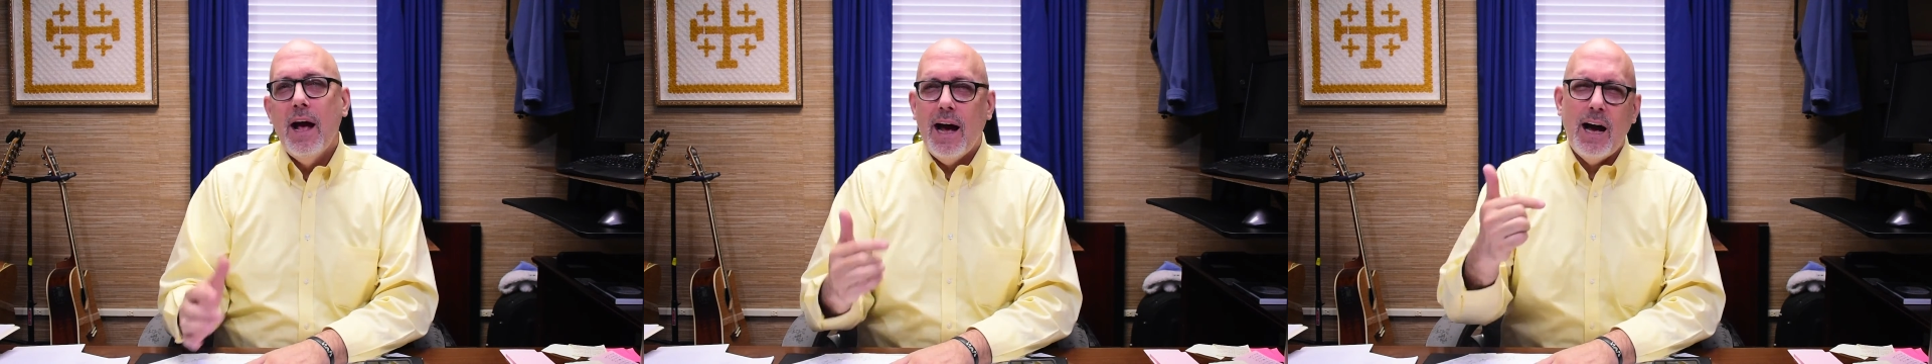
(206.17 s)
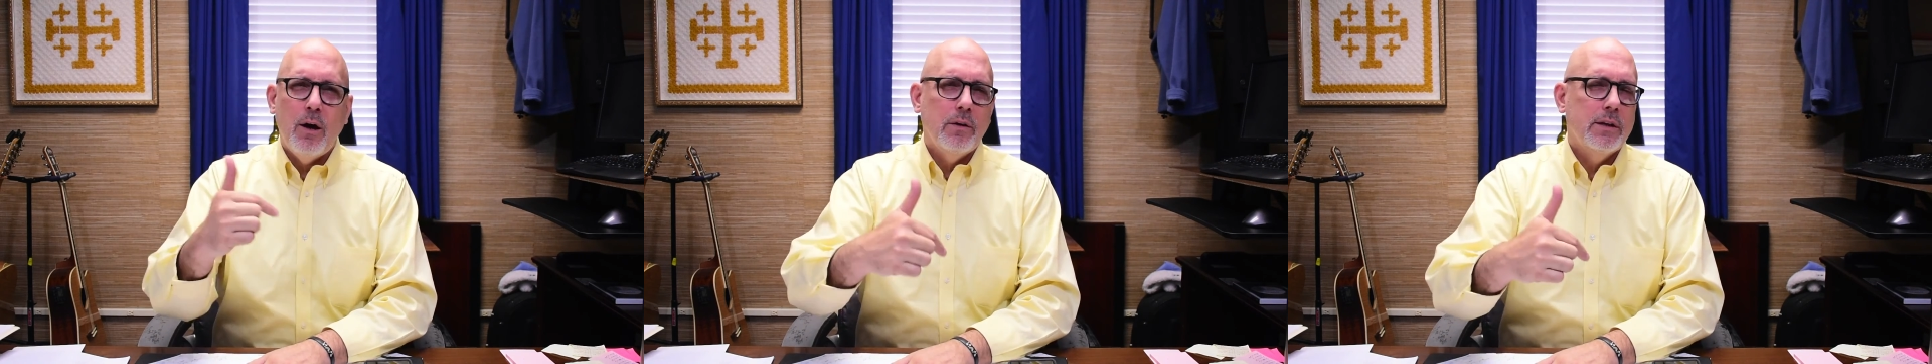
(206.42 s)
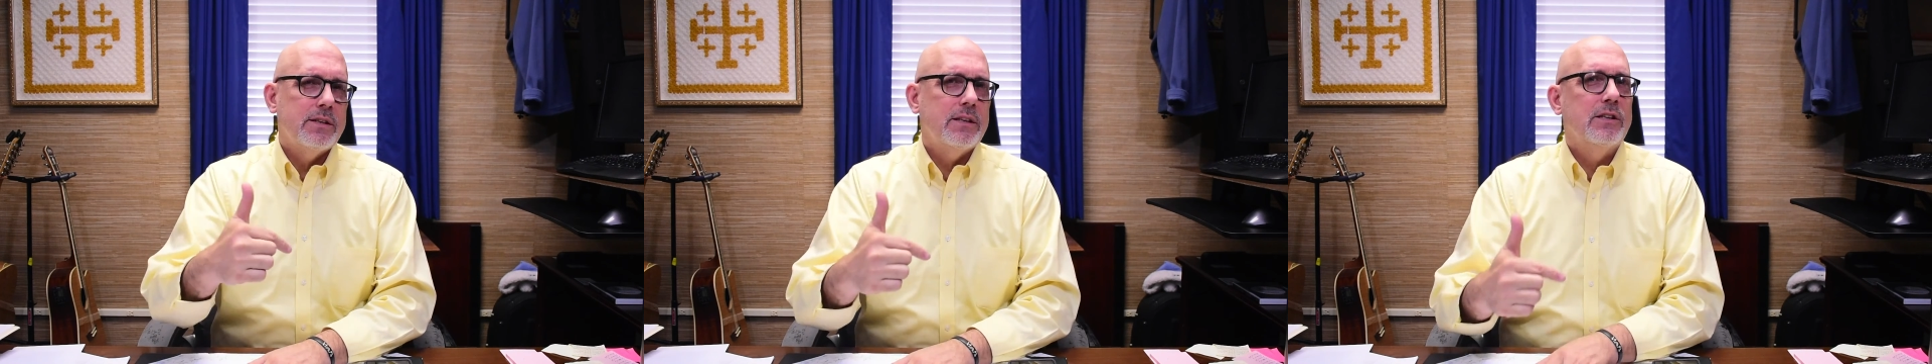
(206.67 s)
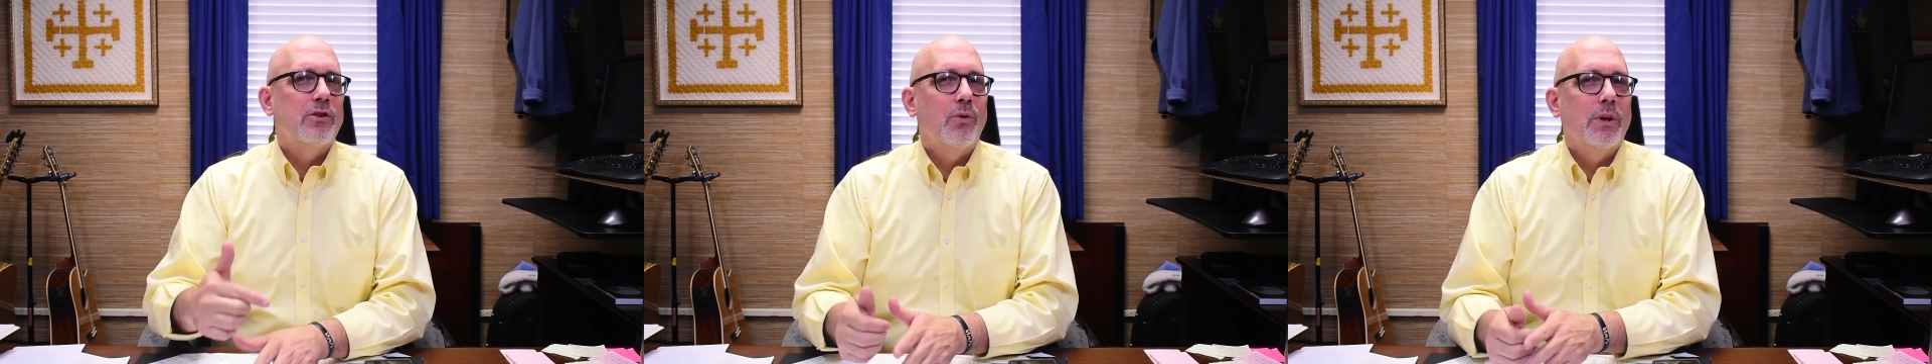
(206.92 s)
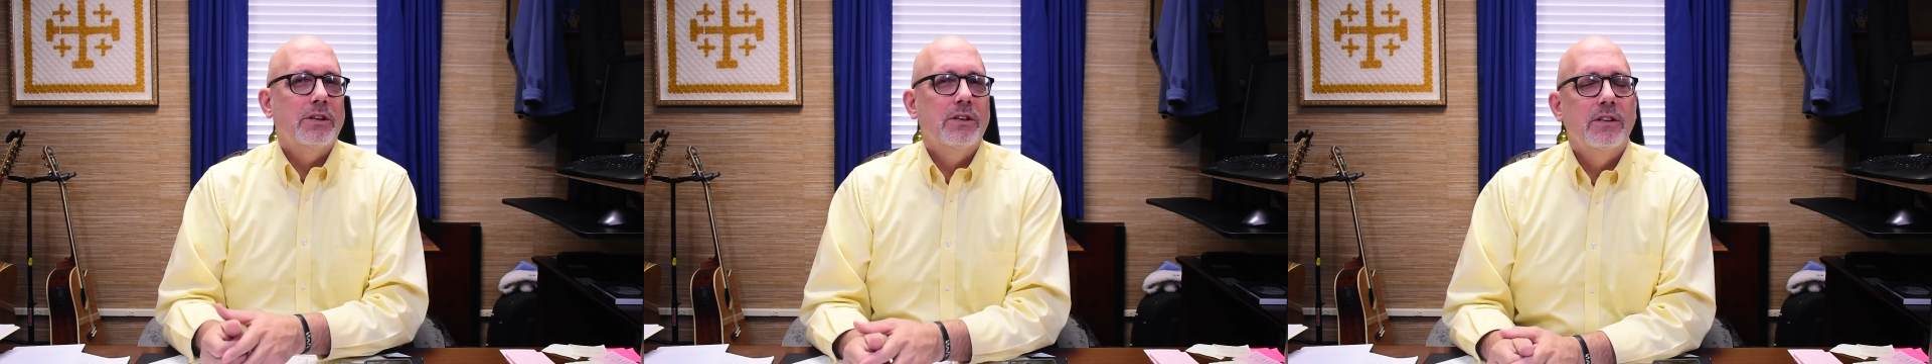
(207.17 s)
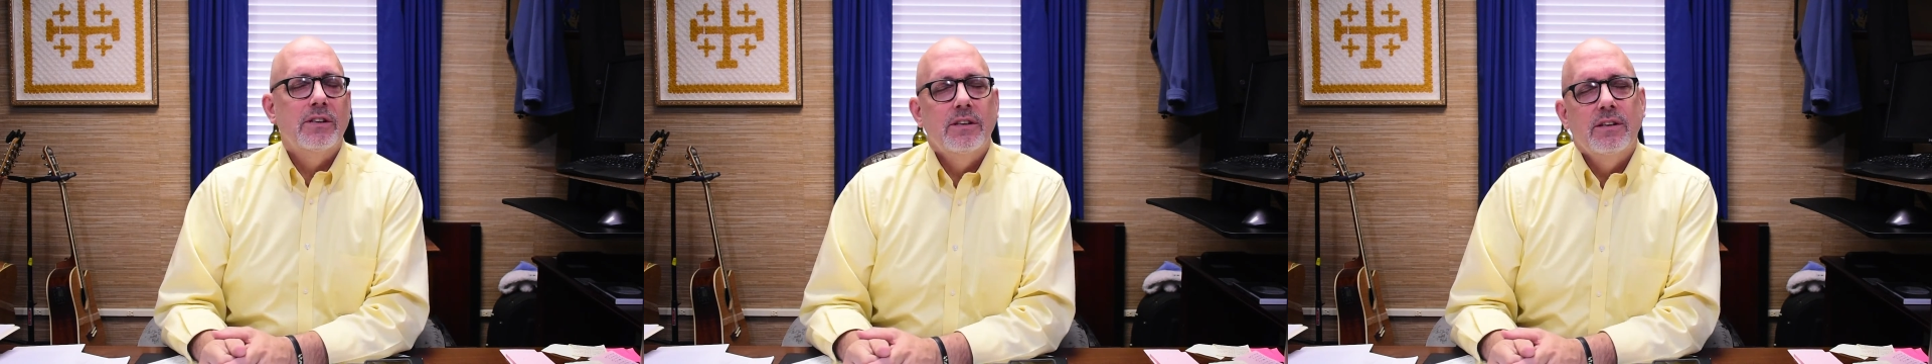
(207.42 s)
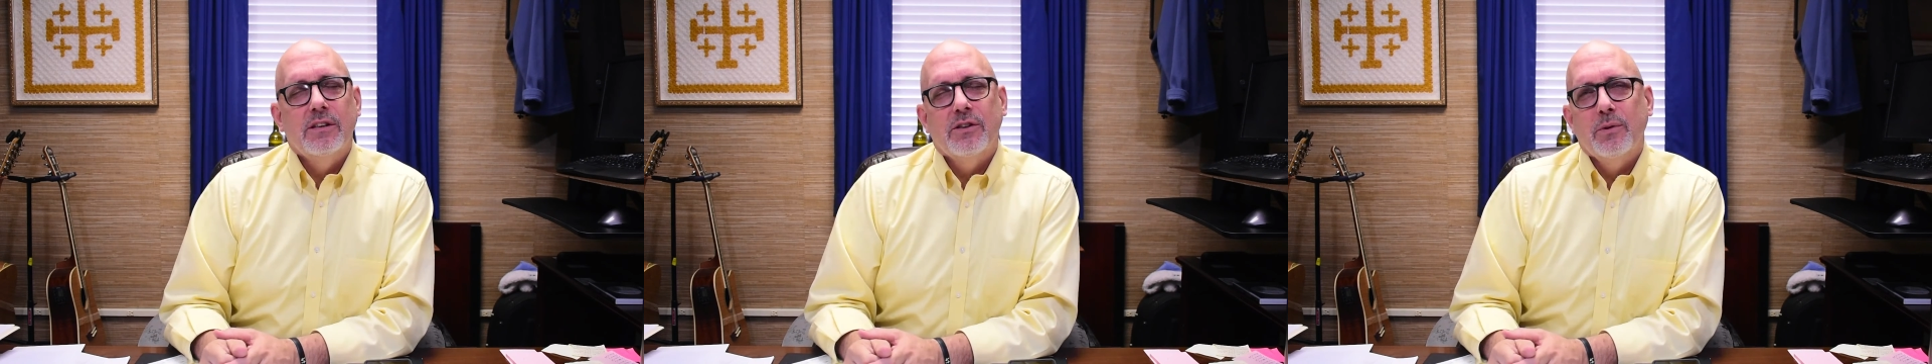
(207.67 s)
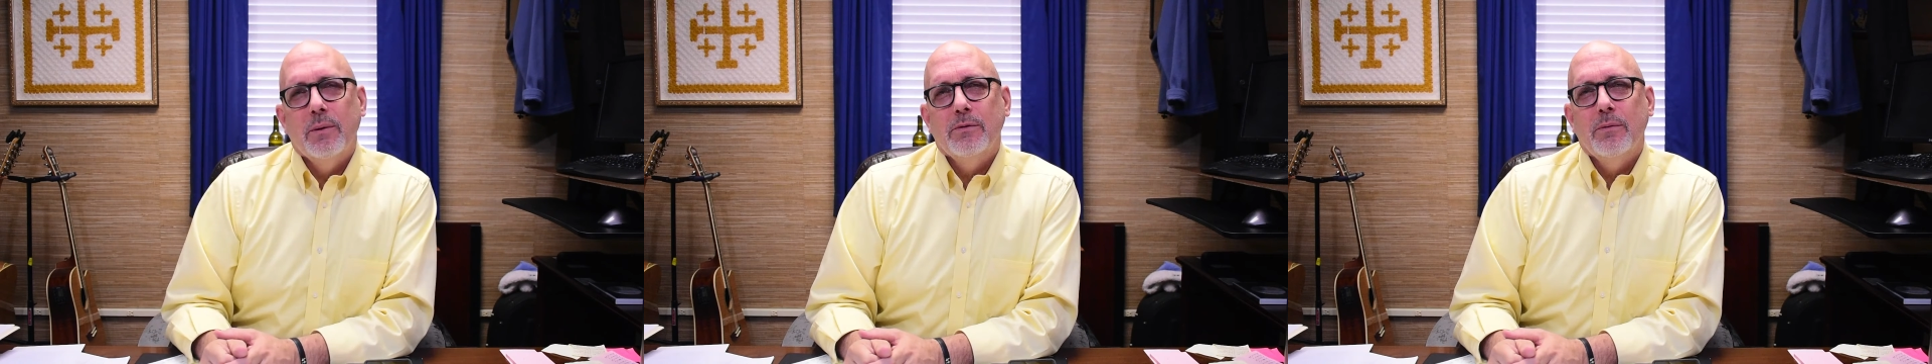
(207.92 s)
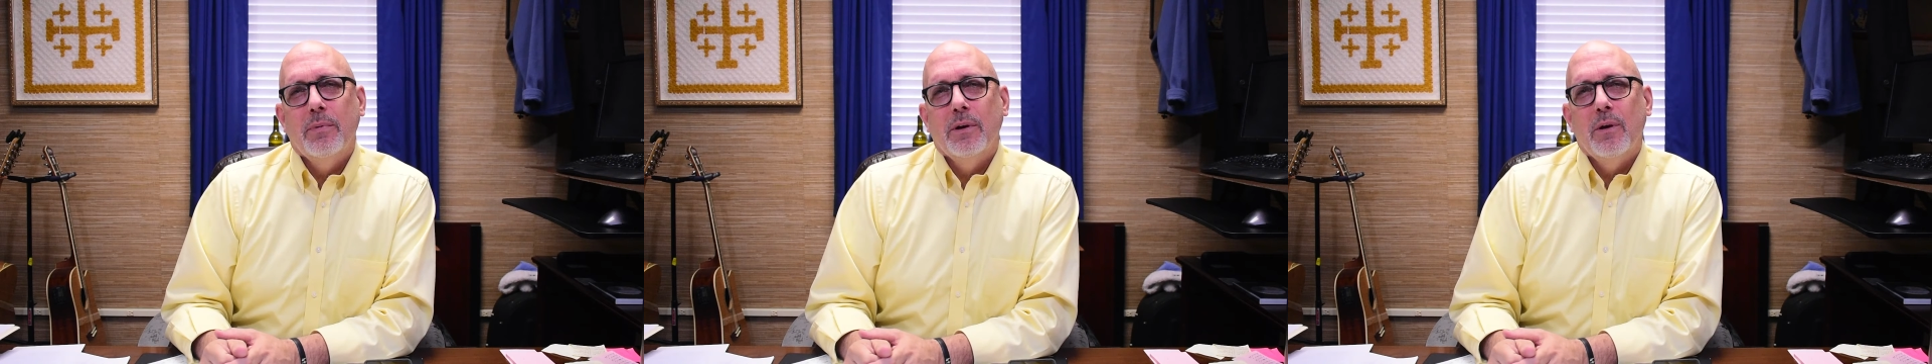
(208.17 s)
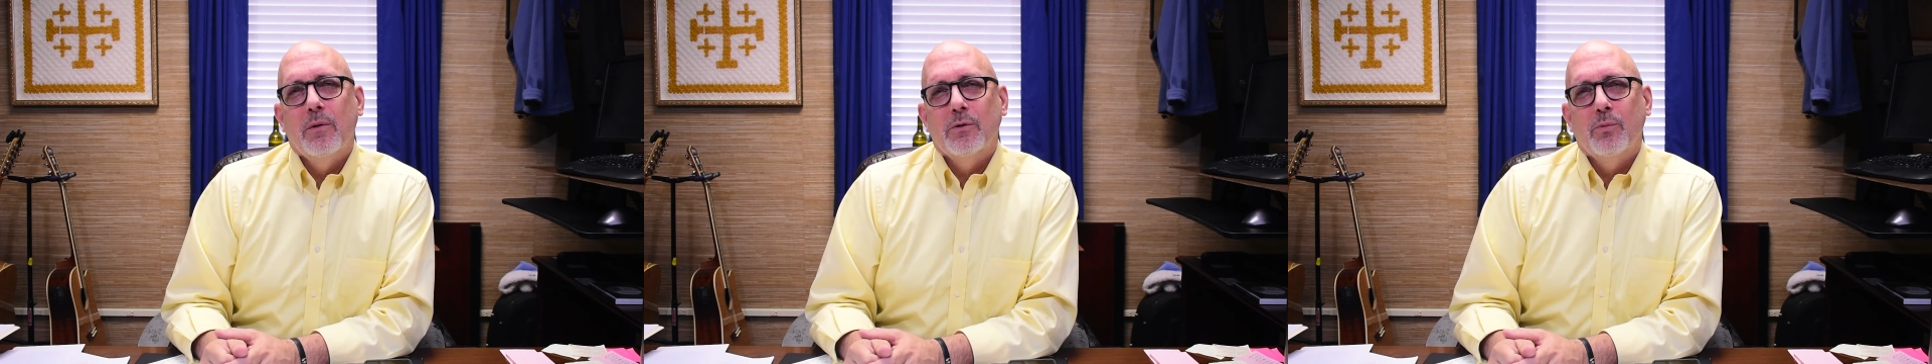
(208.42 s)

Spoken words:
I'll list these questions in the description below